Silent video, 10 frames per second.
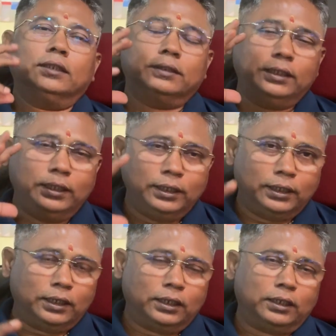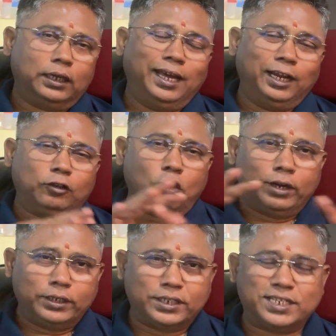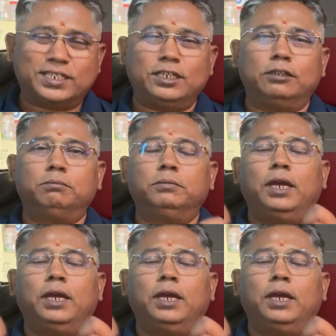the electronic system,